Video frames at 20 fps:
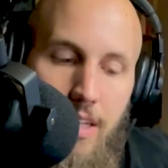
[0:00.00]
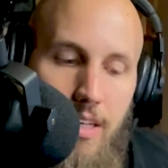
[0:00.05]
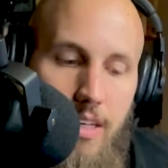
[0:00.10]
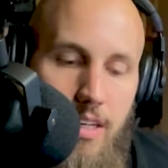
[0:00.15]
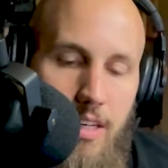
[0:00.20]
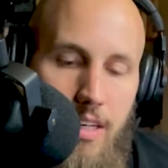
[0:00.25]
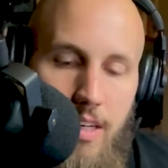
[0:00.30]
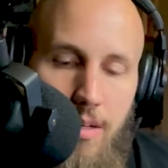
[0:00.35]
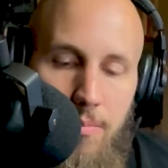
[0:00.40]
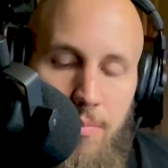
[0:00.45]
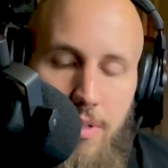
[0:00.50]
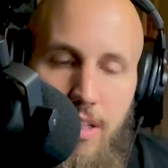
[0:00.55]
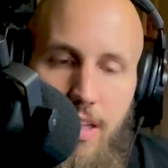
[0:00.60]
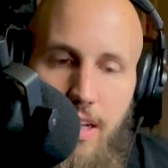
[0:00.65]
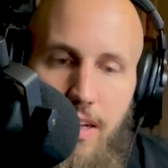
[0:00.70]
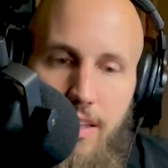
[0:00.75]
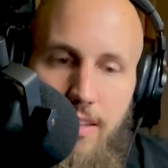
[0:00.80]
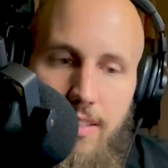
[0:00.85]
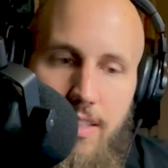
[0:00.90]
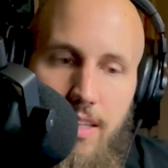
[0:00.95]
a
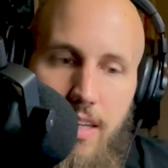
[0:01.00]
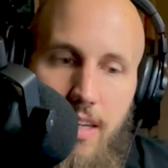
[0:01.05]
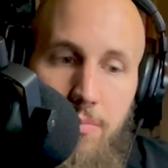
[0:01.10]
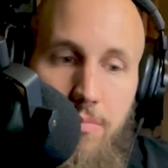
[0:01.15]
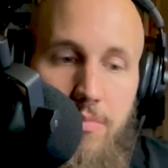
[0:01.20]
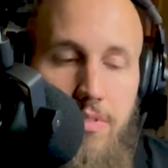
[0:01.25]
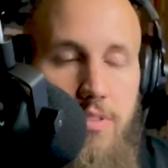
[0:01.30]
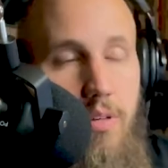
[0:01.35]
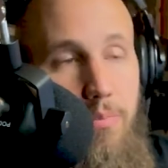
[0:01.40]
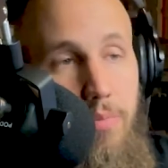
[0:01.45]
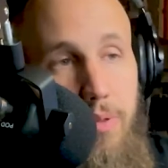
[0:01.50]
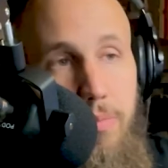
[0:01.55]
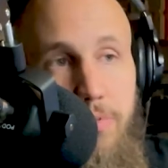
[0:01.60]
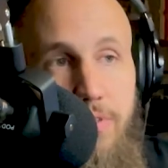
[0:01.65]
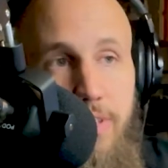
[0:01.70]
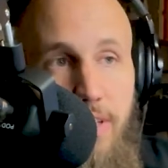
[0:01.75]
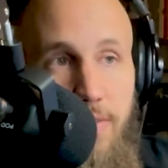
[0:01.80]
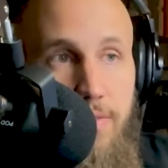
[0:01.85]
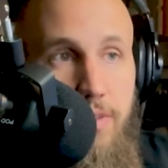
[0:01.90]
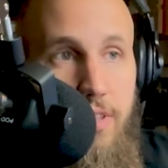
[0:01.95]
lot of the time. Some people
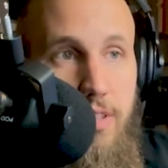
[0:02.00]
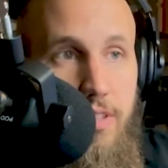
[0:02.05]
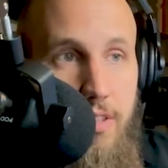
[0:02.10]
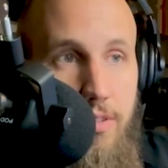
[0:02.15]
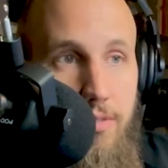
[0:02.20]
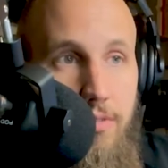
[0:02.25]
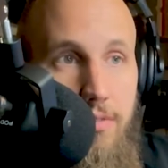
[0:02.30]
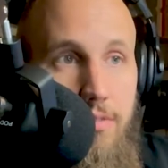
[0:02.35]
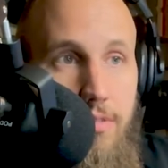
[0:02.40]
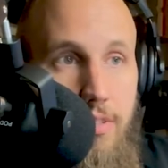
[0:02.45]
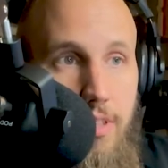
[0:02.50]
definitely do,